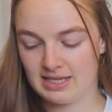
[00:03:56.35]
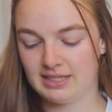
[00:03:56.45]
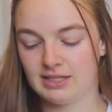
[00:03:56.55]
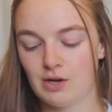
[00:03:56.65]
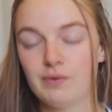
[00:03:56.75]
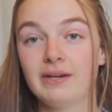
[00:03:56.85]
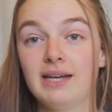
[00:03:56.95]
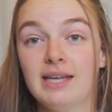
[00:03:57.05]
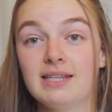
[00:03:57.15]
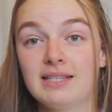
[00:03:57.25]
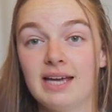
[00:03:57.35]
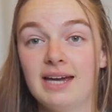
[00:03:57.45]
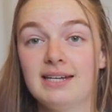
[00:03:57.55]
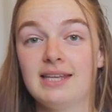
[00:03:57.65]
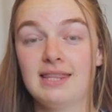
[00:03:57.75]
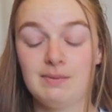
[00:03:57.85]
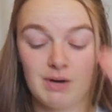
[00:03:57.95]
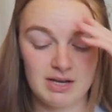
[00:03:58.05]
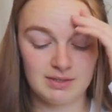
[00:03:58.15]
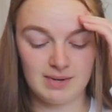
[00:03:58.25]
so inside the box